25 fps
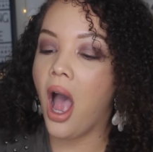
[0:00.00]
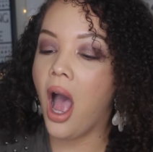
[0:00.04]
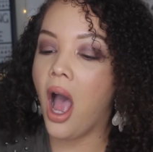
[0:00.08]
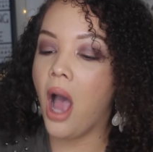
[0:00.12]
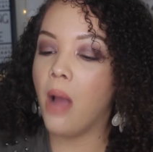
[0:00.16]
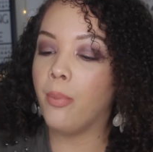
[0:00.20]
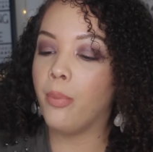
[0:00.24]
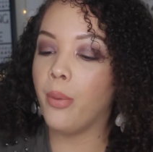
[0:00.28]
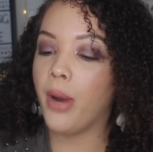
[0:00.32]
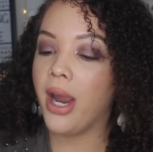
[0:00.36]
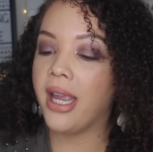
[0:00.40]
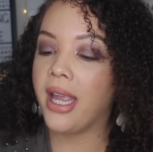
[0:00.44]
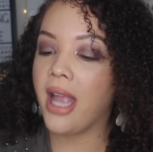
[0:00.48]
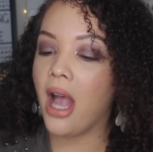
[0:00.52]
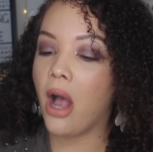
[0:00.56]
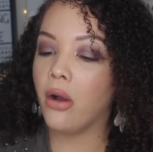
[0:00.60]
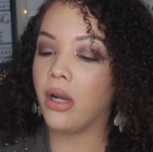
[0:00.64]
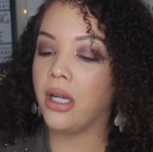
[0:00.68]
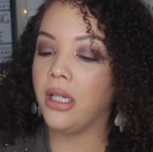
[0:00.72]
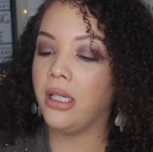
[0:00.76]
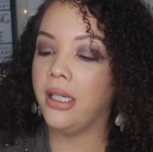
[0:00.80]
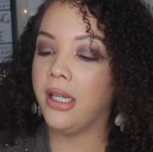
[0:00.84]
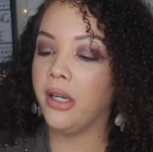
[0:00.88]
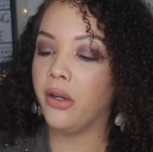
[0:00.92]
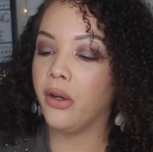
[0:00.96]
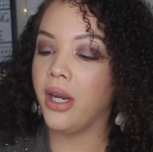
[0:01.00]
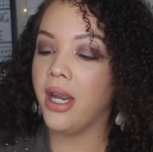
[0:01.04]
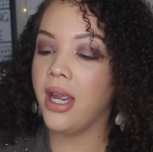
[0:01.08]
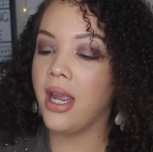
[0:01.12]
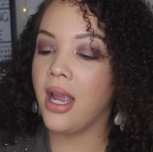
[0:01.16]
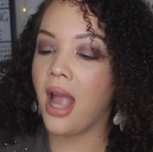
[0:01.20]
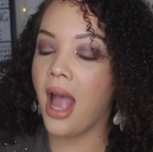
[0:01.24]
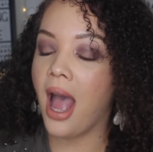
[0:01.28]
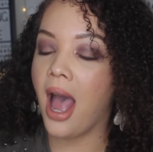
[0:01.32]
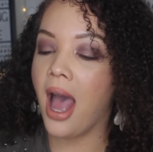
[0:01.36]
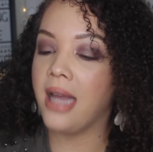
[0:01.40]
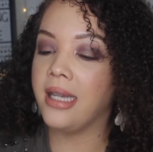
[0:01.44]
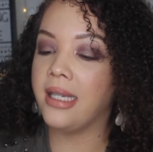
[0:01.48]
a breakout
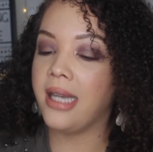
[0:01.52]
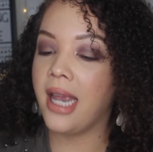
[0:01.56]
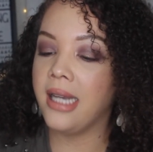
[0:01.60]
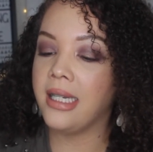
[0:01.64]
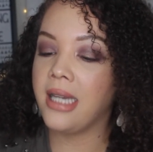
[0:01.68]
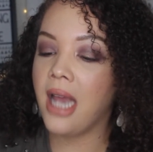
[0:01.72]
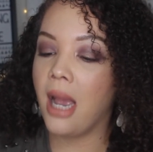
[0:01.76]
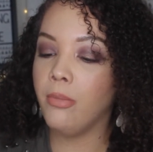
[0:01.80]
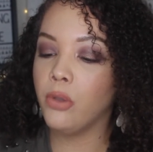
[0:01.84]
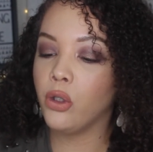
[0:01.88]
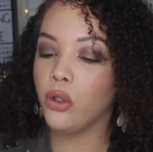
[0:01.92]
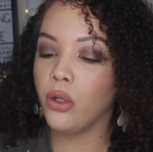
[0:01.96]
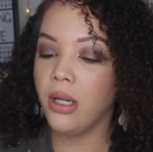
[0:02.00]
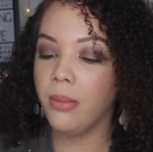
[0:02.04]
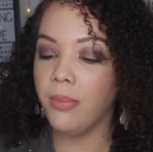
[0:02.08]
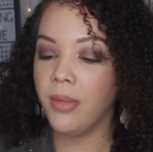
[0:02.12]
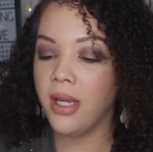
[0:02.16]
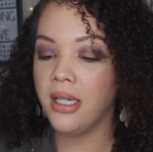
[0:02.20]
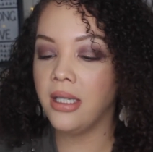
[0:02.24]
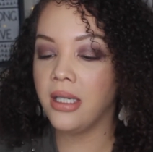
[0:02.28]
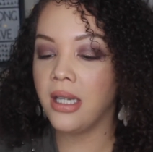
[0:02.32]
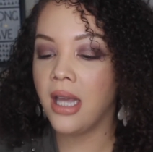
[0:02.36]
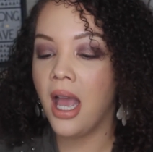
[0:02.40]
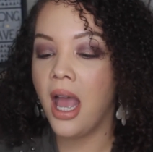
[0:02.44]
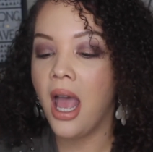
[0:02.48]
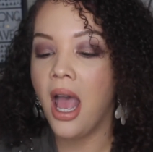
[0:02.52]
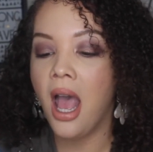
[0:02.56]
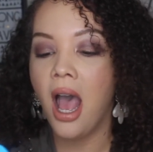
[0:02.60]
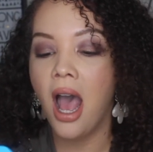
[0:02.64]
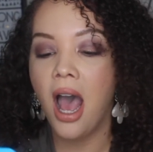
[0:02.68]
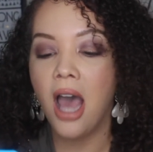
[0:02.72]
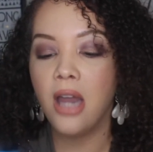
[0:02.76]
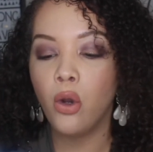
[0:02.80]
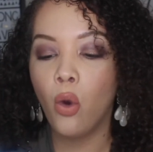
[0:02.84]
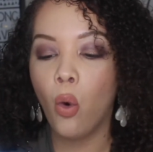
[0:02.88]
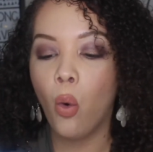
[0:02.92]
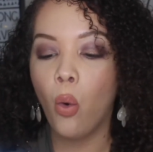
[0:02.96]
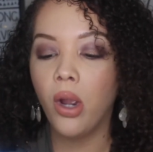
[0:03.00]
clearing daytime treatment,
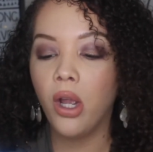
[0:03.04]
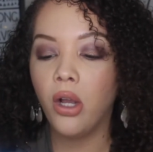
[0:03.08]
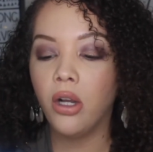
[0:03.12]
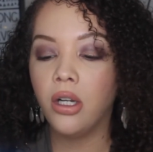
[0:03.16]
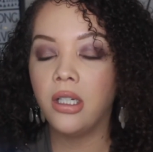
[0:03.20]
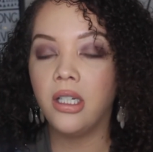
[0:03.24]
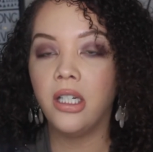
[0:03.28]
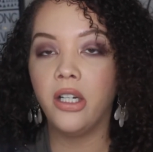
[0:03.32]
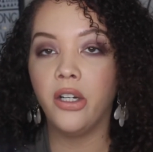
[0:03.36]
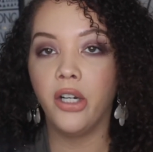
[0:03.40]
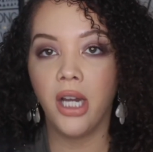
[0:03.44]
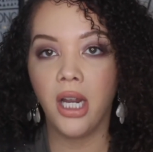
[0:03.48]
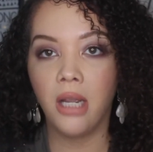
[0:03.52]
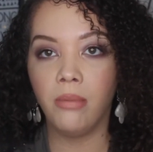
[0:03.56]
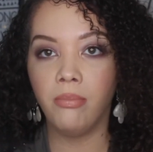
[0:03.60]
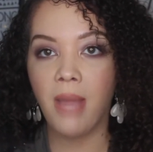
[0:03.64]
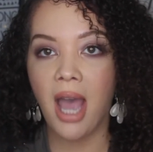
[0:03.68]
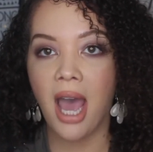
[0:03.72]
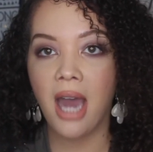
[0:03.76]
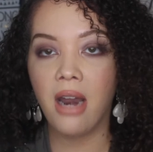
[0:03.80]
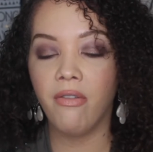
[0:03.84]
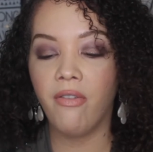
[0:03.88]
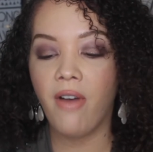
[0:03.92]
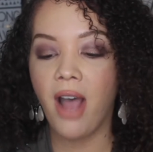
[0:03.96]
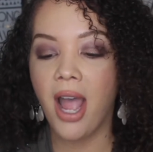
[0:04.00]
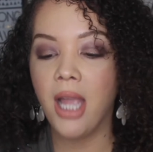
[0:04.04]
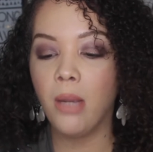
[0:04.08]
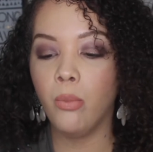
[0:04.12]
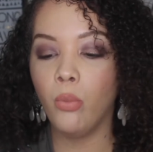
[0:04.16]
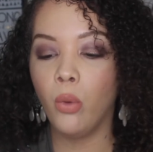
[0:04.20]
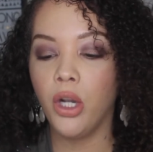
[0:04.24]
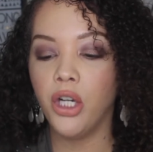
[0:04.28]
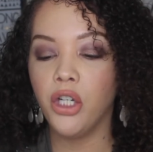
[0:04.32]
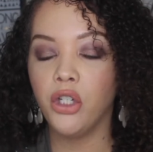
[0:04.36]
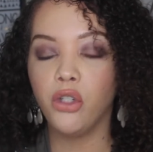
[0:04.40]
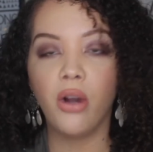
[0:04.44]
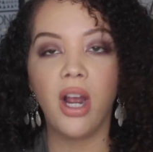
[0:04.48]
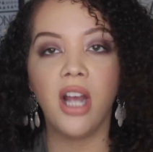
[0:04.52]
an oil clearing mattifying
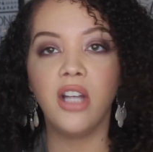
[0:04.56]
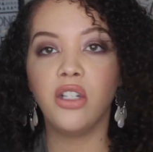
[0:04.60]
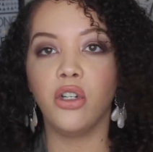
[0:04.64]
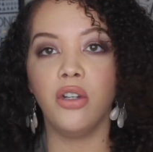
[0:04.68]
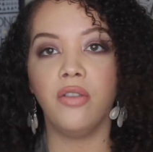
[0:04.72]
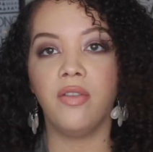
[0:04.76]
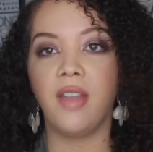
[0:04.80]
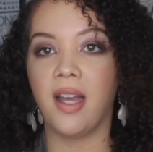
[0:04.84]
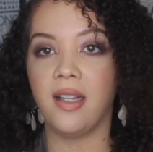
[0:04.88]
moisturizer.